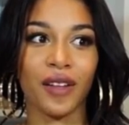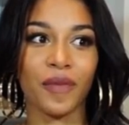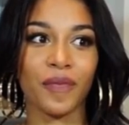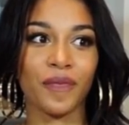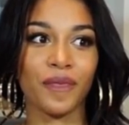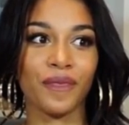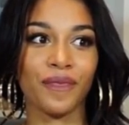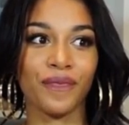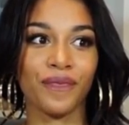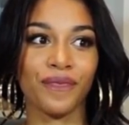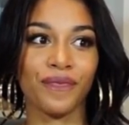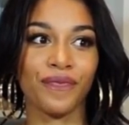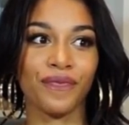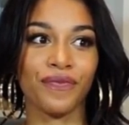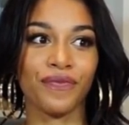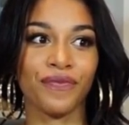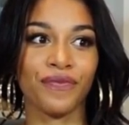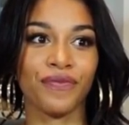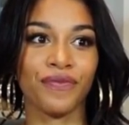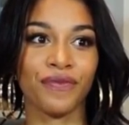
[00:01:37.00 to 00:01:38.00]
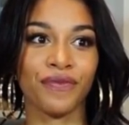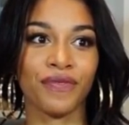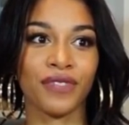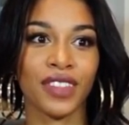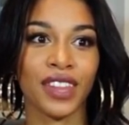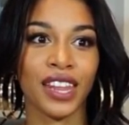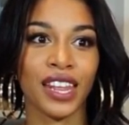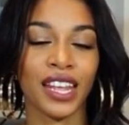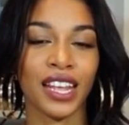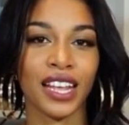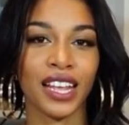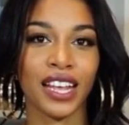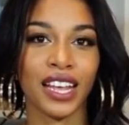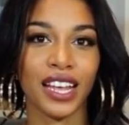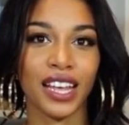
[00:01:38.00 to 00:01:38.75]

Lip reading: [no speech]